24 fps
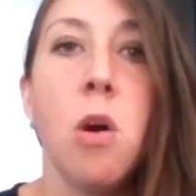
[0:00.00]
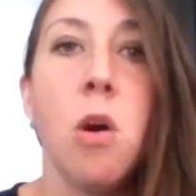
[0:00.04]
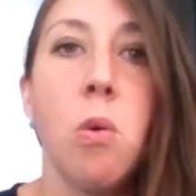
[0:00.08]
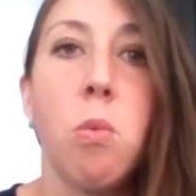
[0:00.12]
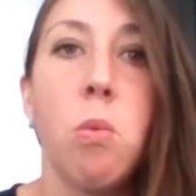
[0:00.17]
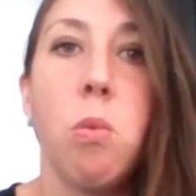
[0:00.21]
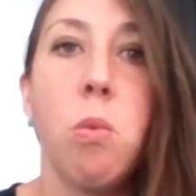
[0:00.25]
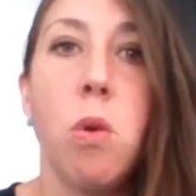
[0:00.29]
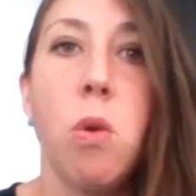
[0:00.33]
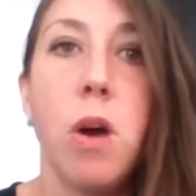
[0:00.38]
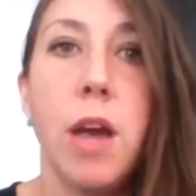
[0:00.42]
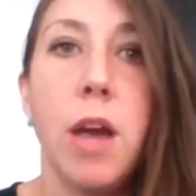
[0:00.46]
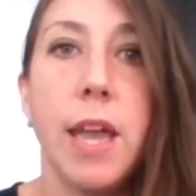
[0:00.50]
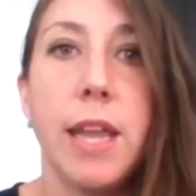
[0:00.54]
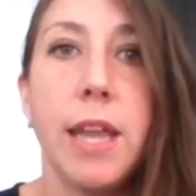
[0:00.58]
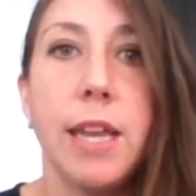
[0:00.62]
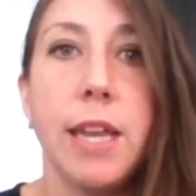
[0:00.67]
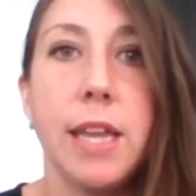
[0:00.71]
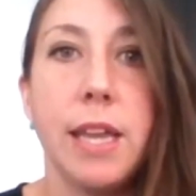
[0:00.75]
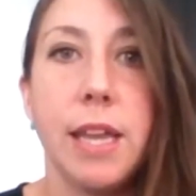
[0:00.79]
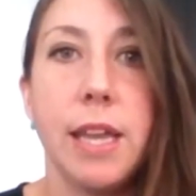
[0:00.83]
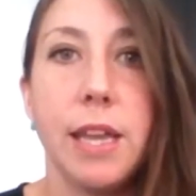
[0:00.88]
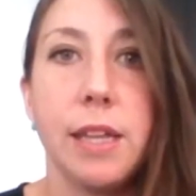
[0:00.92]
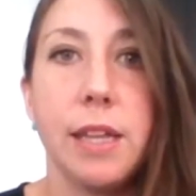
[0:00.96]

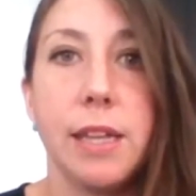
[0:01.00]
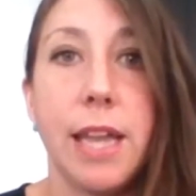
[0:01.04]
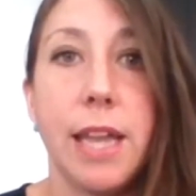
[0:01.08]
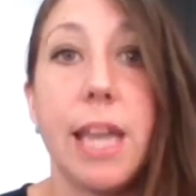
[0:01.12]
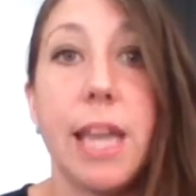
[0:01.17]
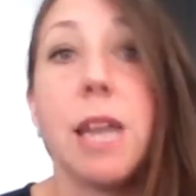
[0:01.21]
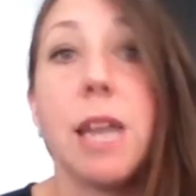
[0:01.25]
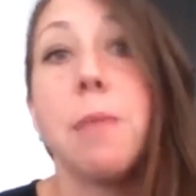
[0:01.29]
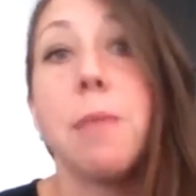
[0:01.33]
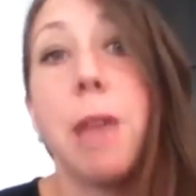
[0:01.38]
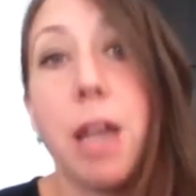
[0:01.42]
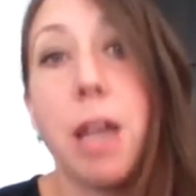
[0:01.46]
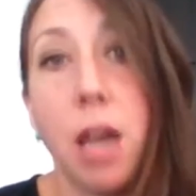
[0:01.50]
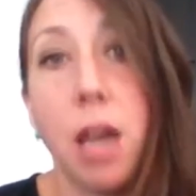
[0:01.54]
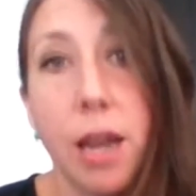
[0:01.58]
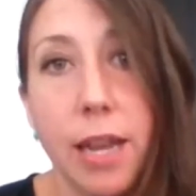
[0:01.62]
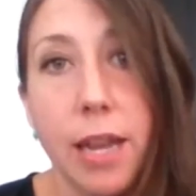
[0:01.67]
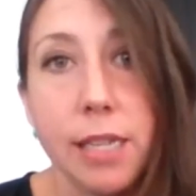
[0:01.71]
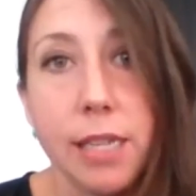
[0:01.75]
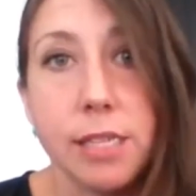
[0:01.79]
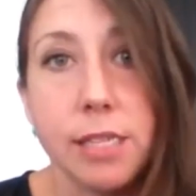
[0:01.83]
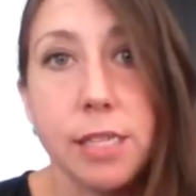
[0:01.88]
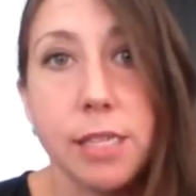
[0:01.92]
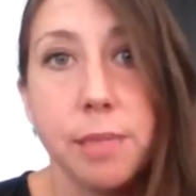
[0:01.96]
One,
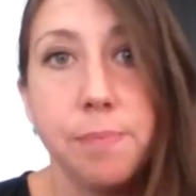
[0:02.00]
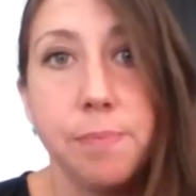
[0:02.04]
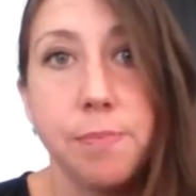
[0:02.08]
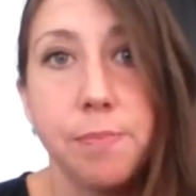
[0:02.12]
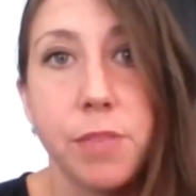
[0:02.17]
antibiotics,